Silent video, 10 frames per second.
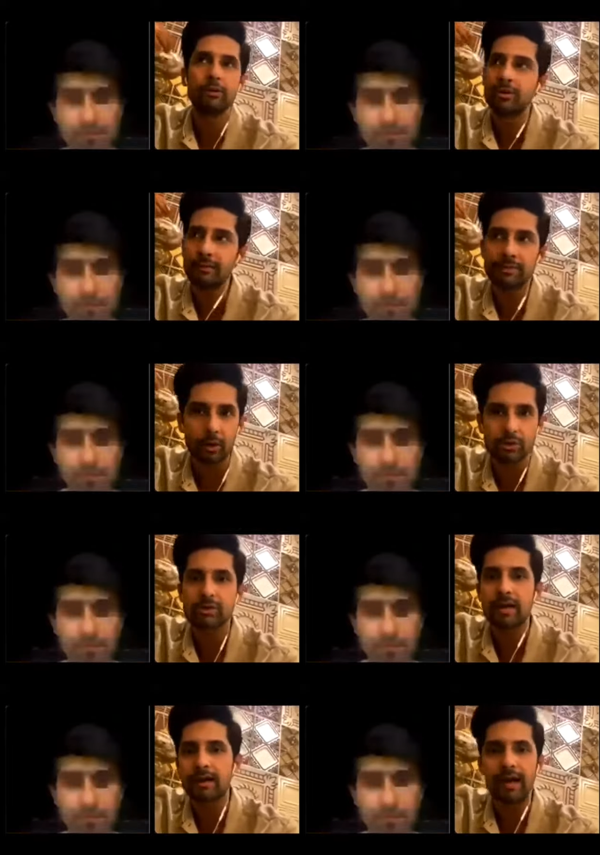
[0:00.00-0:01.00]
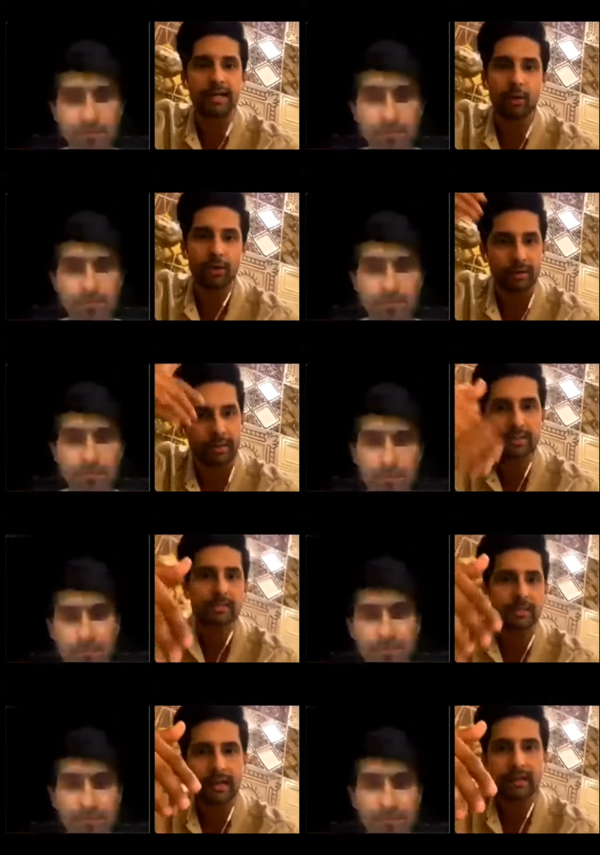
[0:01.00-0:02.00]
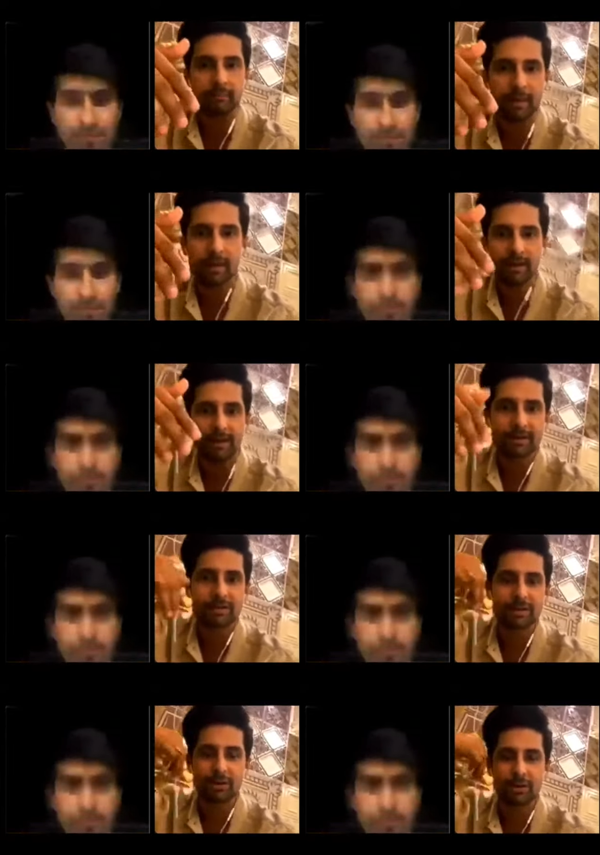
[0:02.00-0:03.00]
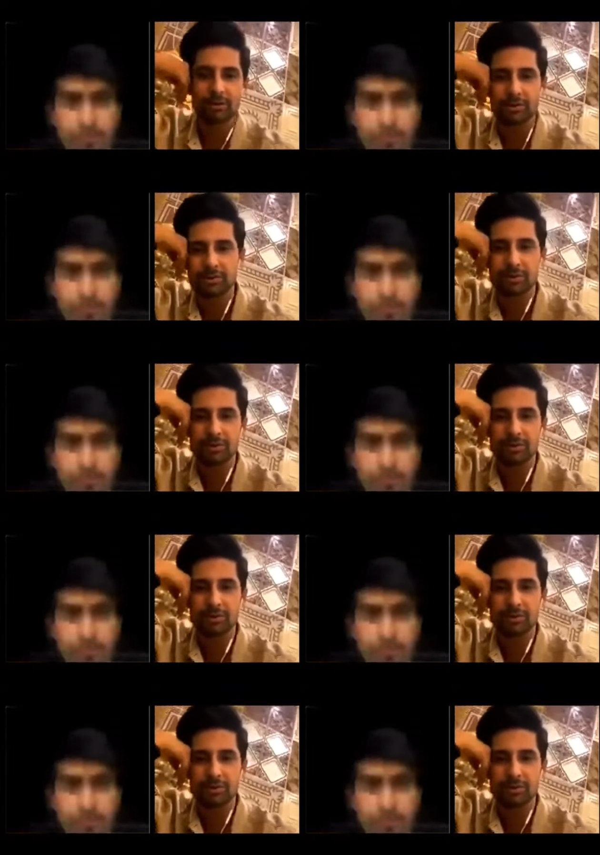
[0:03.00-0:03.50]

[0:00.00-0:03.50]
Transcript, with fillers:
Speaker 1: believe in your dreams and also start acting on it. This is the time. So